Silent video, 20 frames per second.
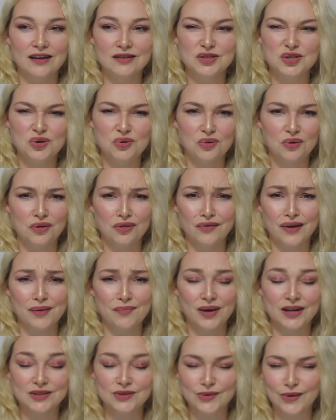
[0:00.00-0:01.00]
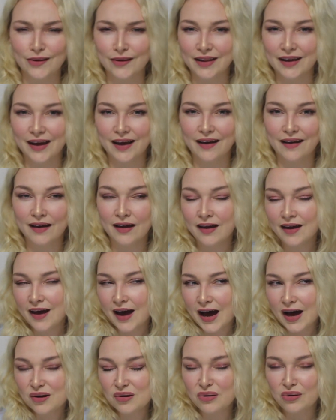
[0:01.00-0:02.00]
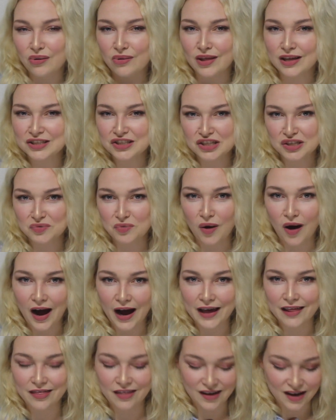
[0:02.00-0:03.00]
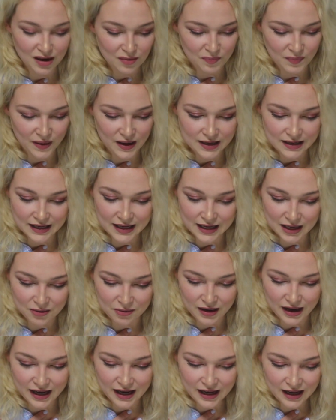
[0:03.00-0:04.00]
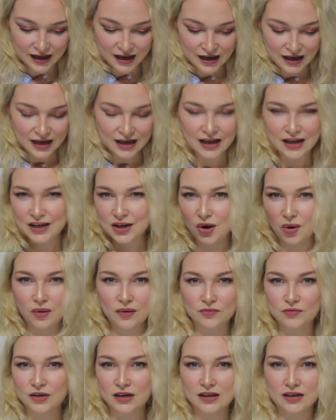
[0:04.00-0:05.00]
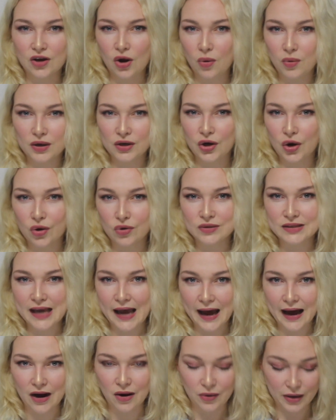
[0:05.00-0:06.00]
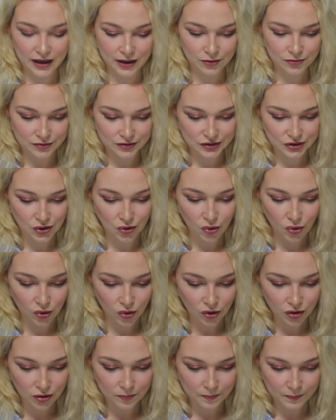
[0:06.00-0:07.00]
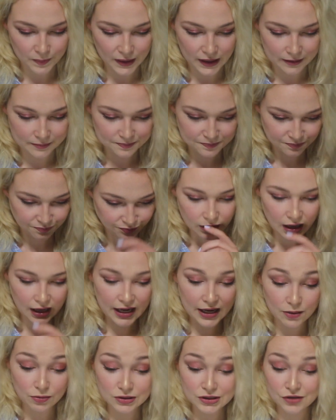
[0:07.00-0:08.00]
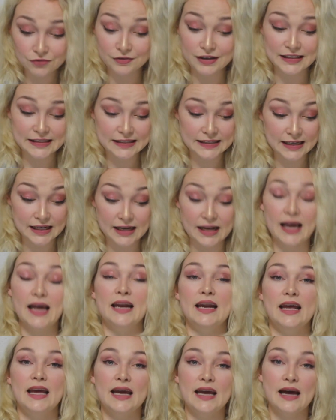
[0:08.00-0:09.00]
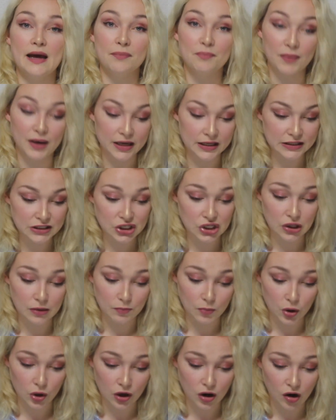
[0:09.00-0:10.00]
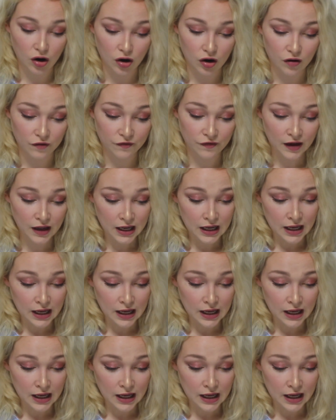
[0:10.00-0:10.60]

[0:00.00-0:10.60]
2 or 3 months earlier. I don't know, that's just what I think. But anyway, no one knows how he was caught, but he was arrested and he admitted to the murder of